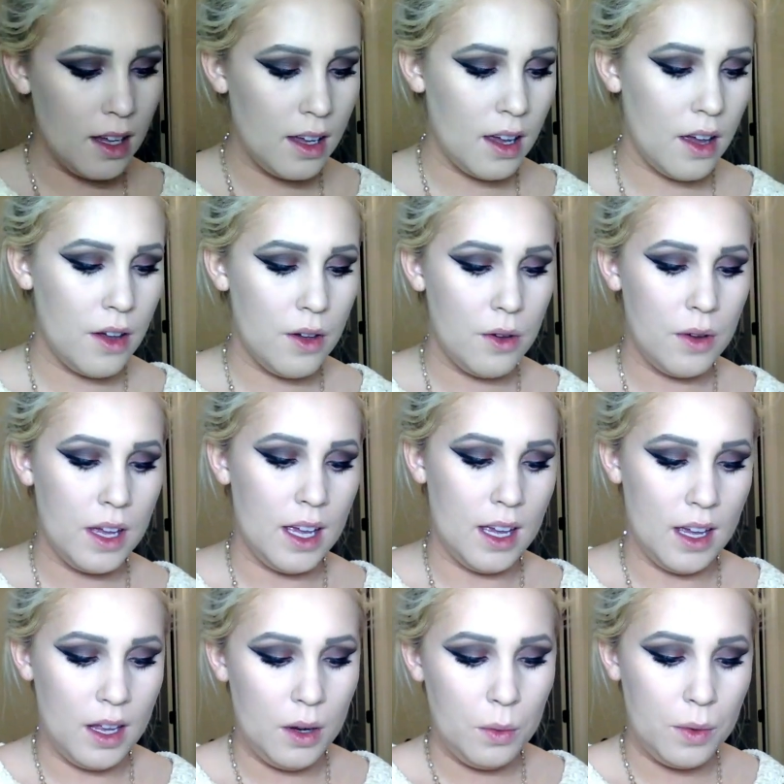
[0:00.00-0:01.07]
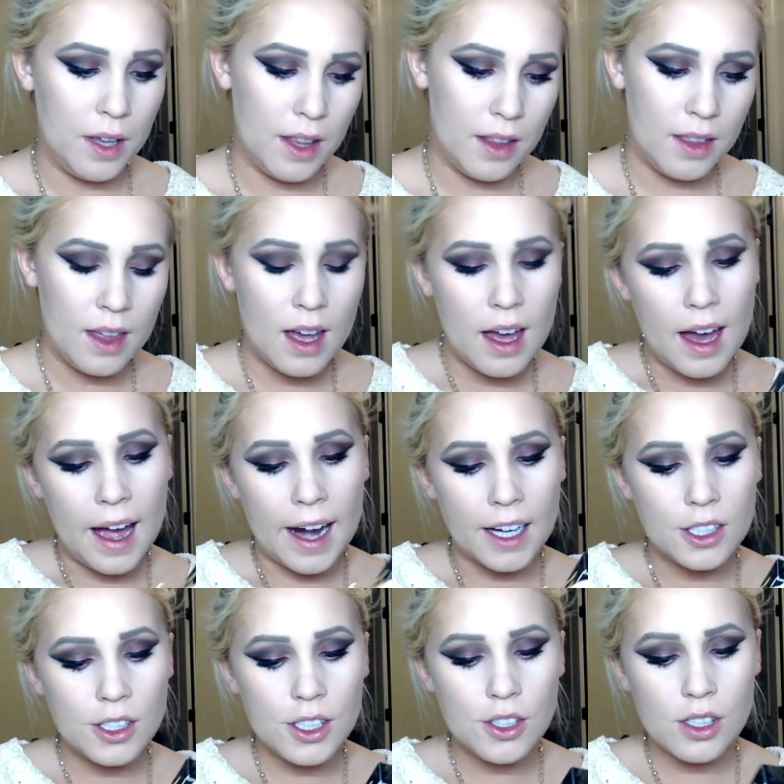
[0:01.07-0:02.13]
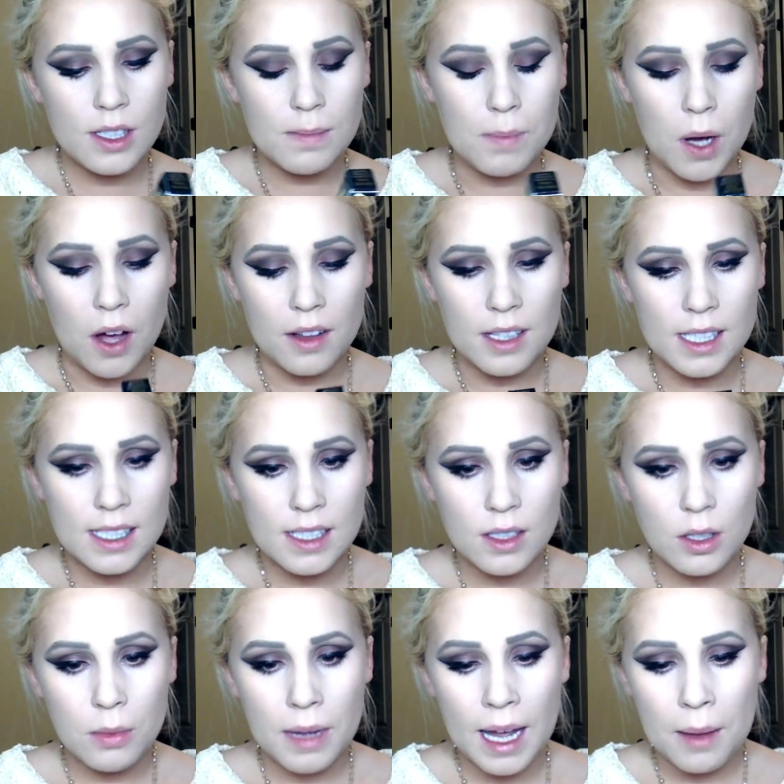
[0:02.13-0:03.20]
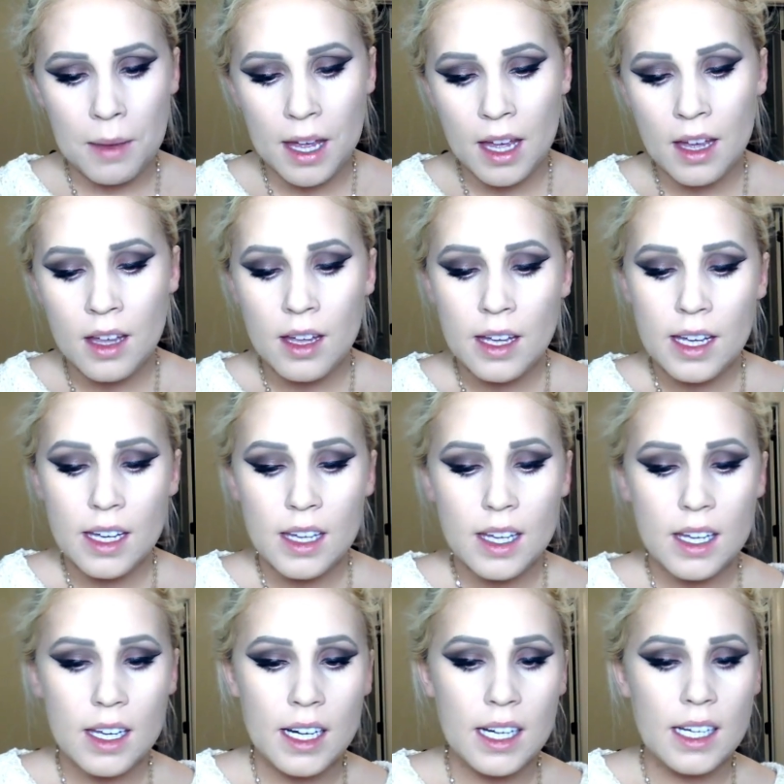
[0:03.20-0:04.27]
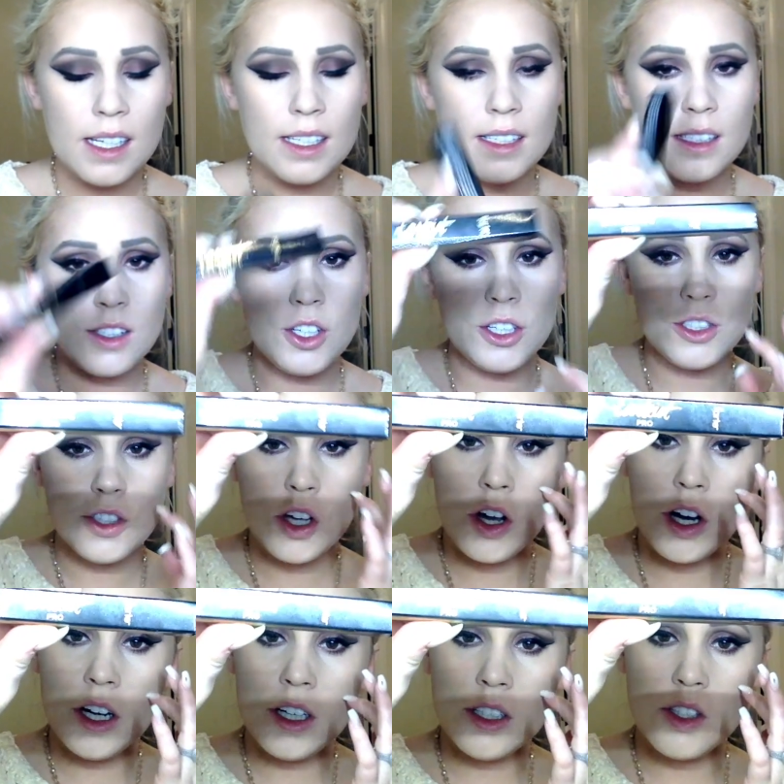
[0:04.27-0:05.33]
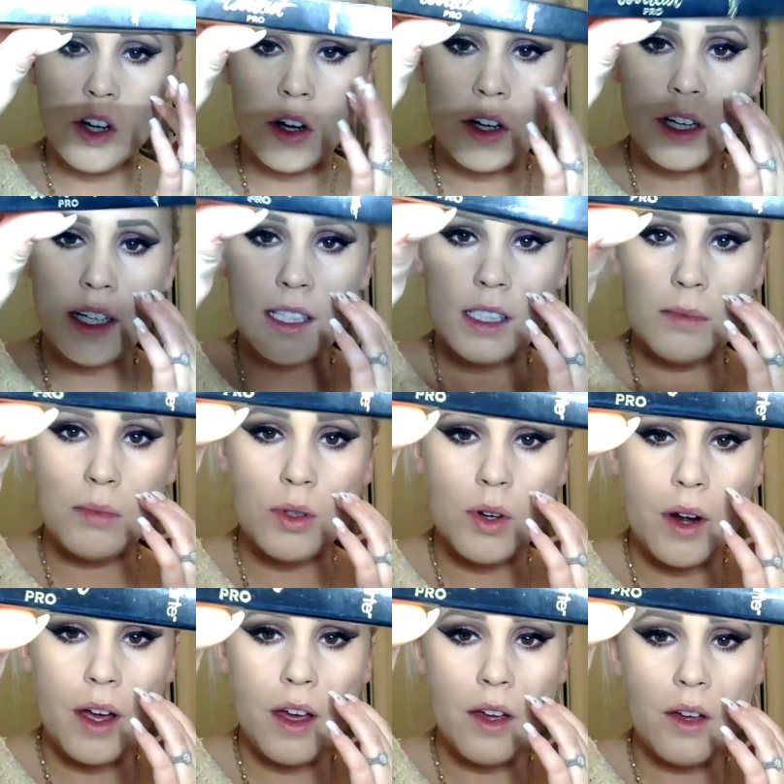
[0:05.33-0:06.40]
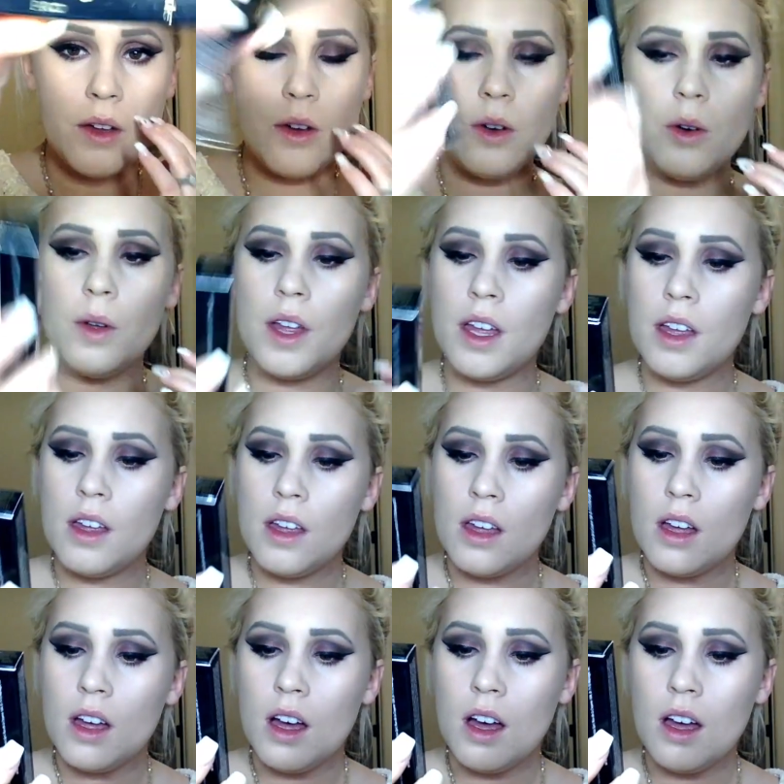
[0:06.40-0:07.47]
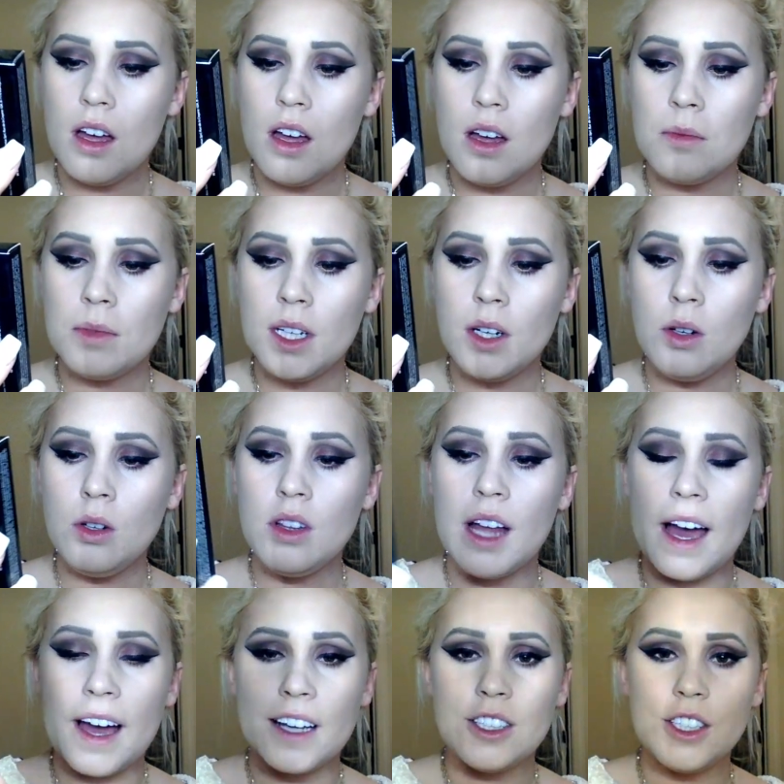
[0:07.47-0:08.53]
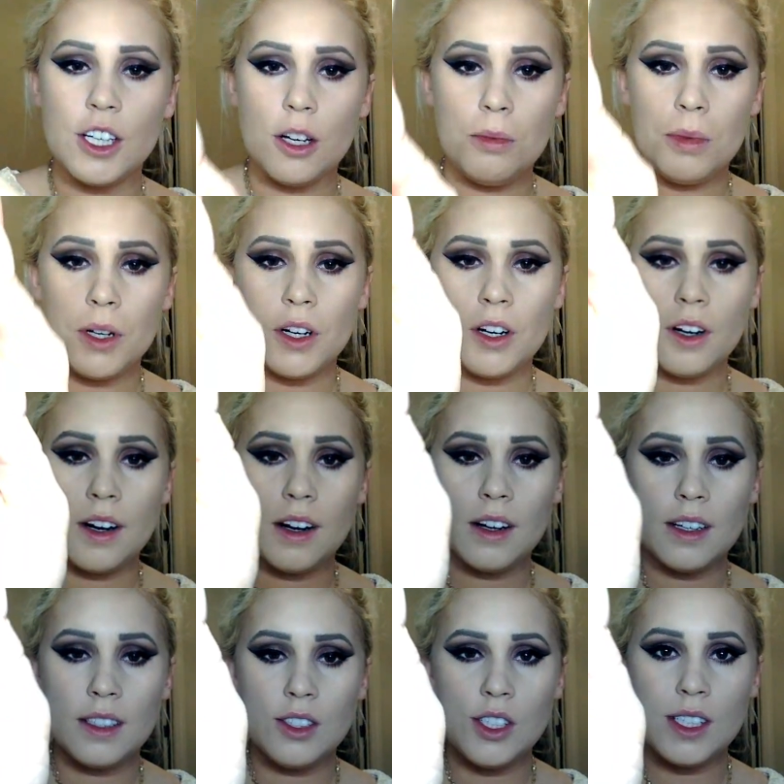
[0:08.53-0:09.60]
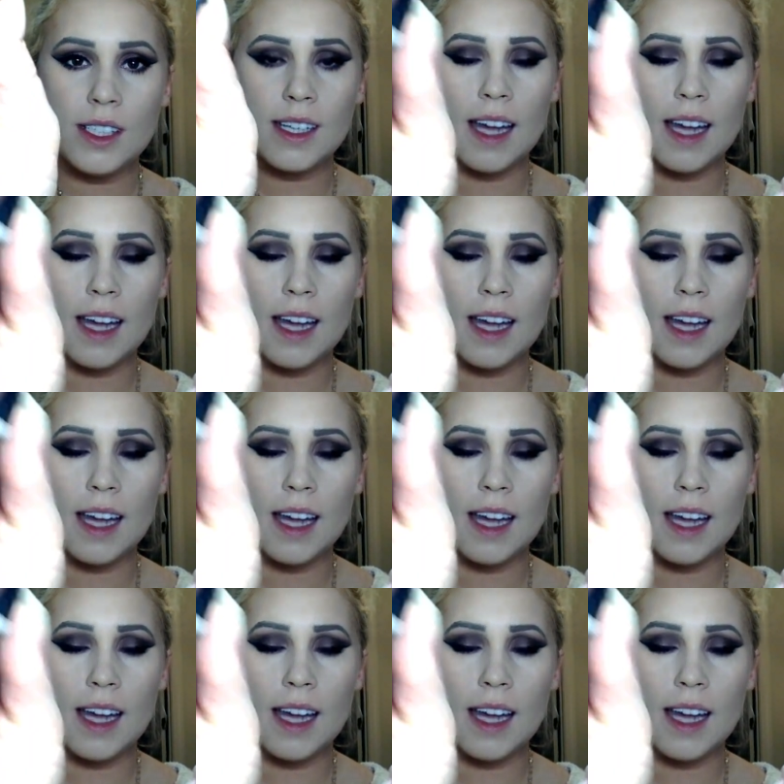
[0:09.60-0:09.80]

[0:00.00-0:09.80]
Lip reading: to go in with, I actually just bought this little baby. It is your Tarte Pro little lash helper. It's just